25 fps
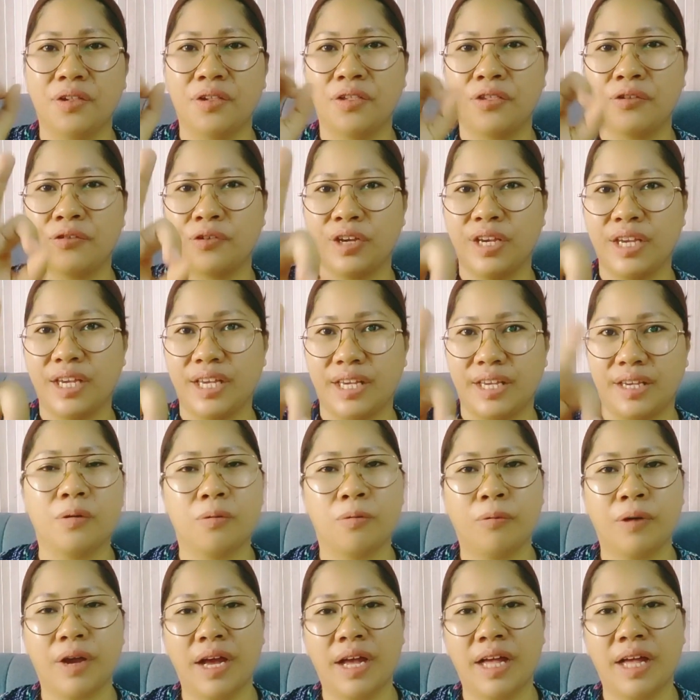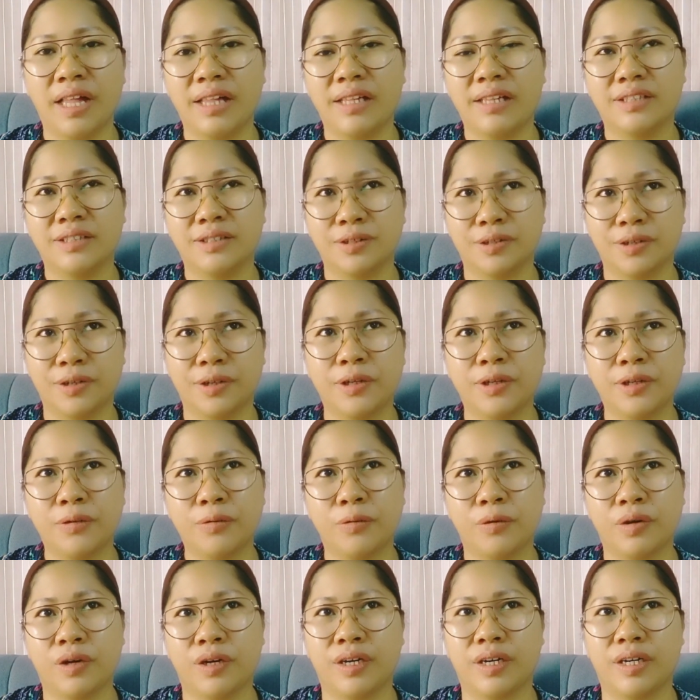3. Well, third
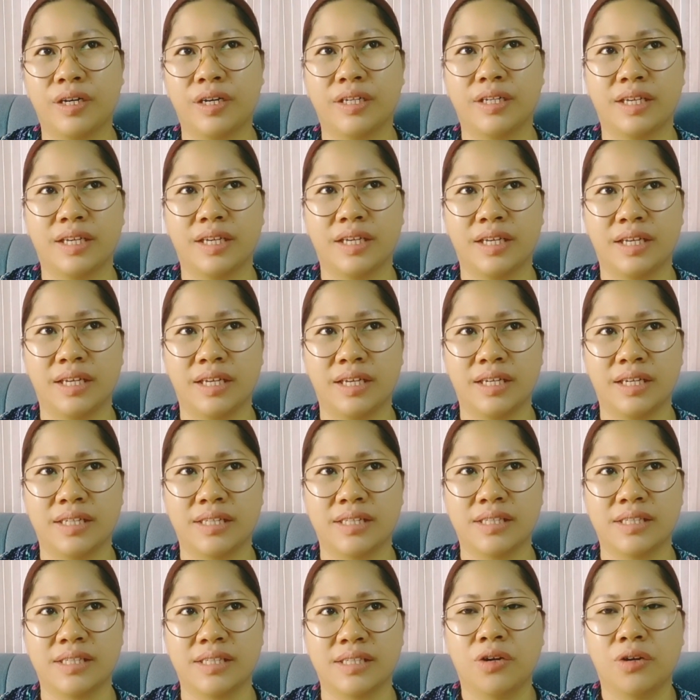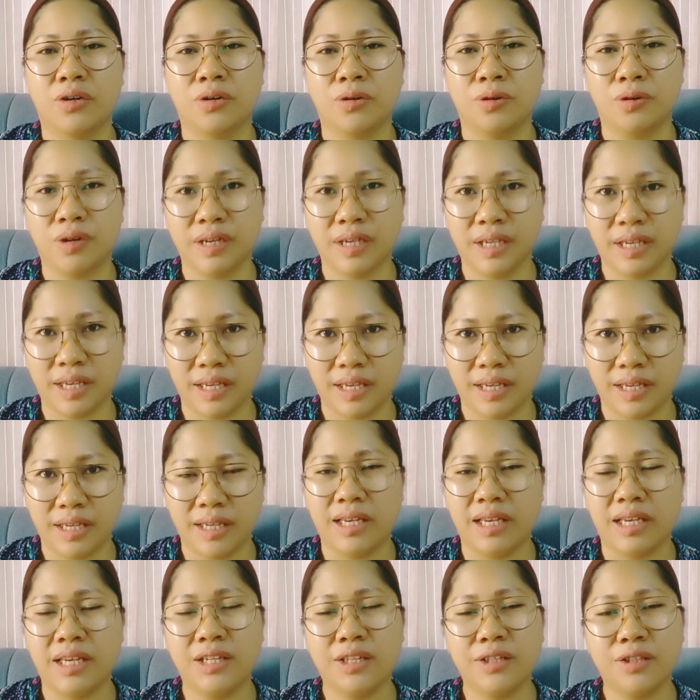one is
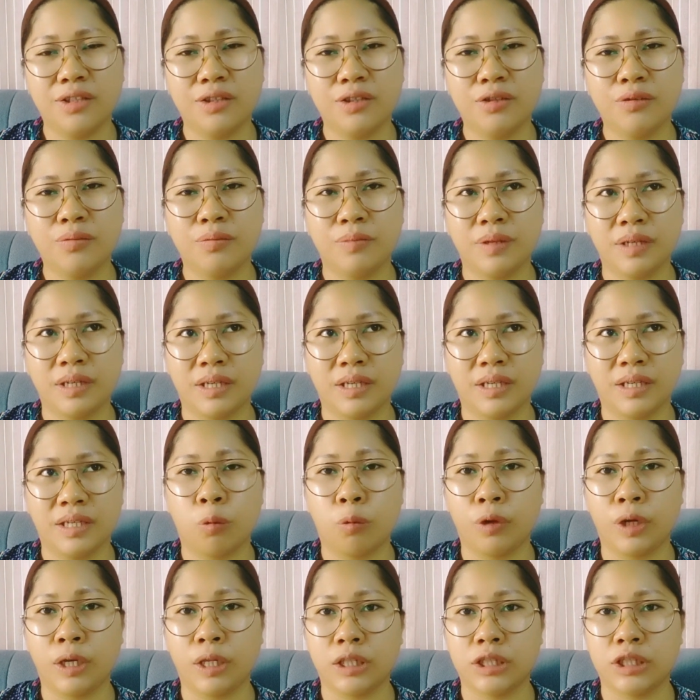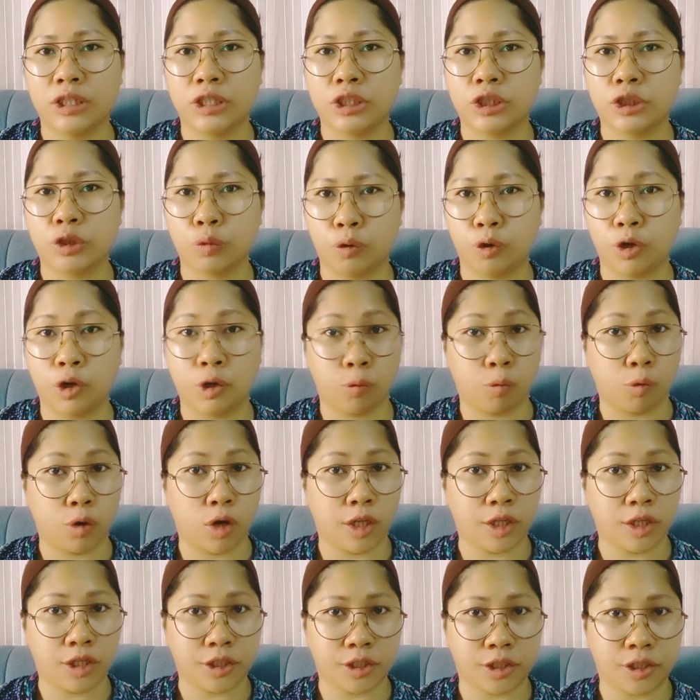cooking indomie with soup or
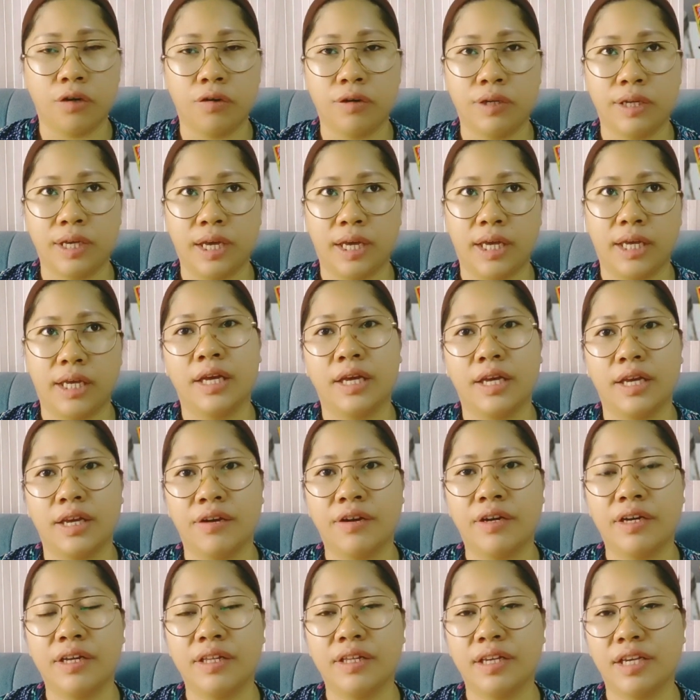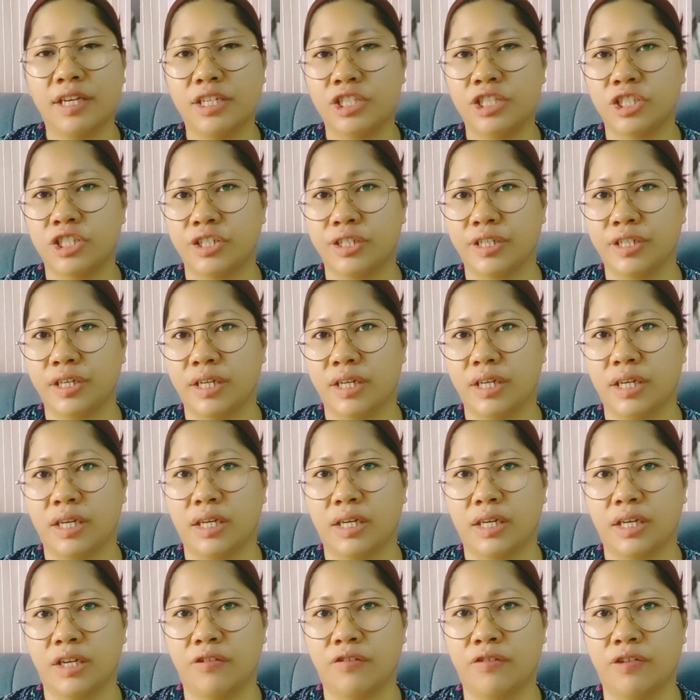water. Okay, here in
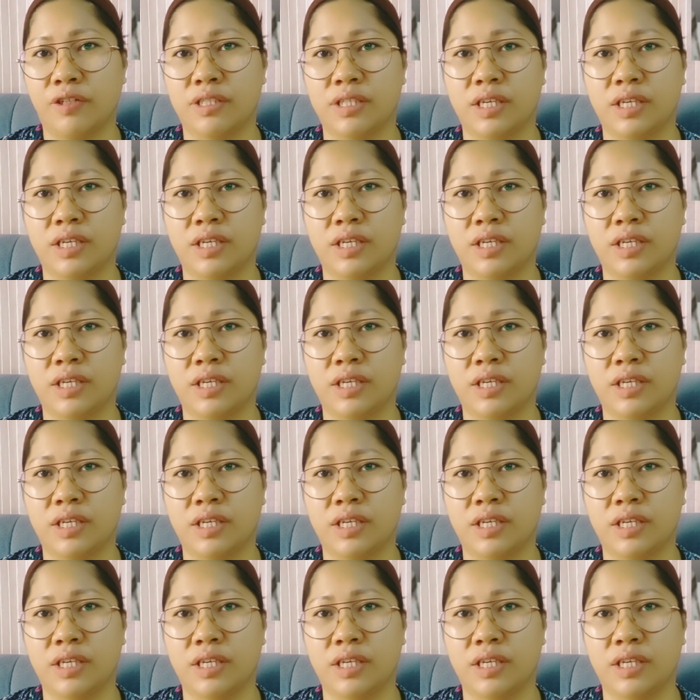Nigeria, if you